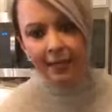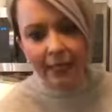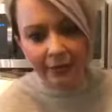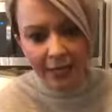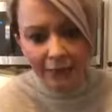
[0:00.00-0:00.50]

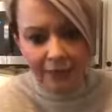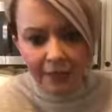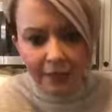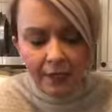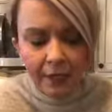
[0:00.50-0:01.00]
have
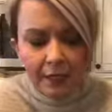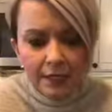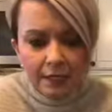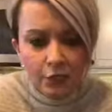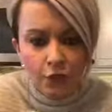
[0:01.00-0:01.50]
caffeine. It
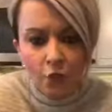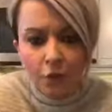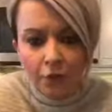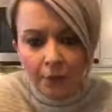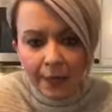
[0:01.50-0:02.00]
doesn't do well
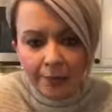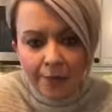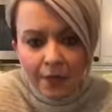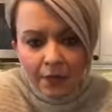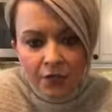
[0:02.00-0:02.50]
for me.
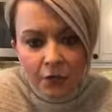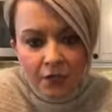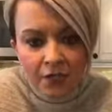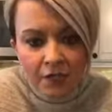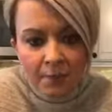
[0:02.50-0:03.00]
So
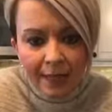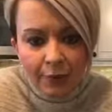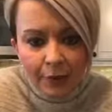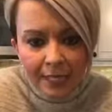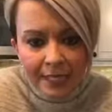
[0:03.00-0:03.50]
this is my
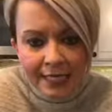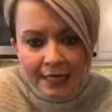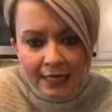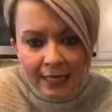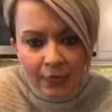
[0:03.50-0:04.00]
green tea
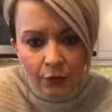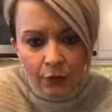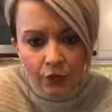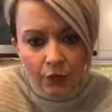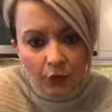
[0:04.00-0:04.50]
that I
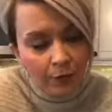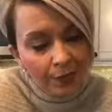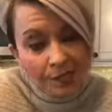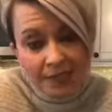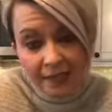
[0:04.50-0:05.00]
use, and we
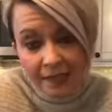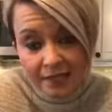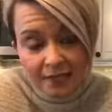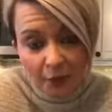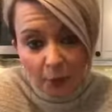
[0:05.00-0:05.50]
just get this
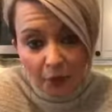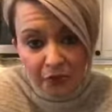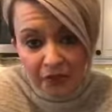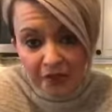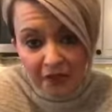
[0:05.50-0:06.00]
at
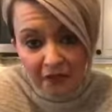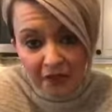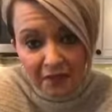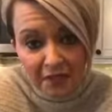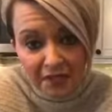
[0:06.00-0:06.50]
Deerberg's. It's
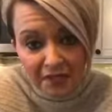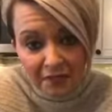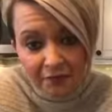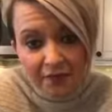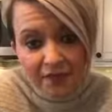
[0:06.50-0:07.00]
nothing fancy.
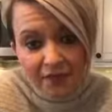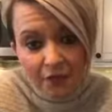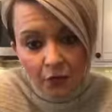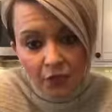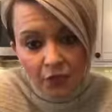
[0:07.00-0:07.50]

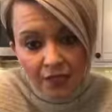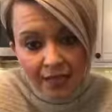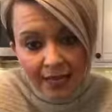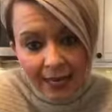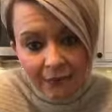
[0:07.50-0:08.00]
So it's just
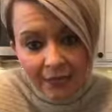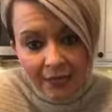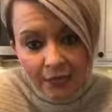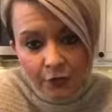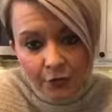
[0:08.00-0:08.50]

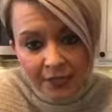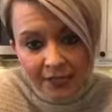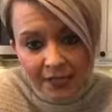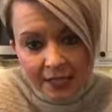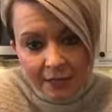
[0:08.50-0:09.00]
decaffeinated green
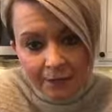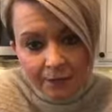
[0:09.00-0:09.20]
tea.